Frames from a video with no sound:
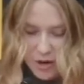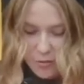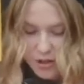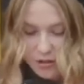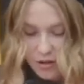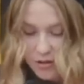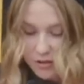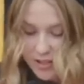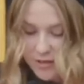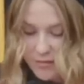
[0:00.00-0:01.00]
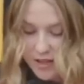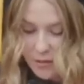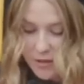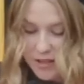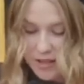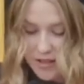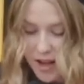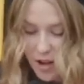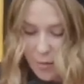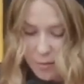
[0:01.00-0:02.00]
We struggled to admit that we needed
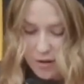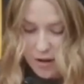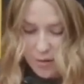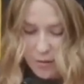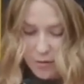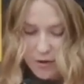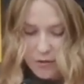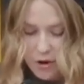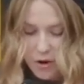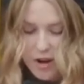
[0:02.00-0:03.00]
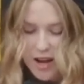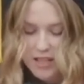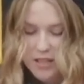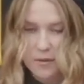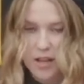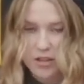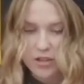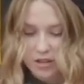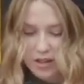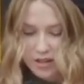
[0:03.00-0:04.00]
help, but we've grown
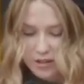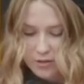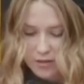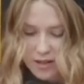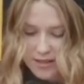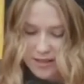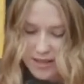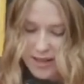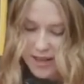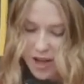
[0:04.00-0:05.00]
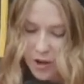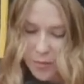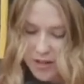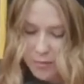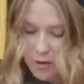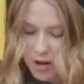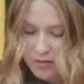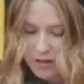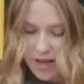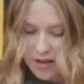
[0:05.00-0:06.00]
exponentially to realize that needing help is a part
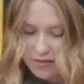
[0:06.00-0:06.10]
of life,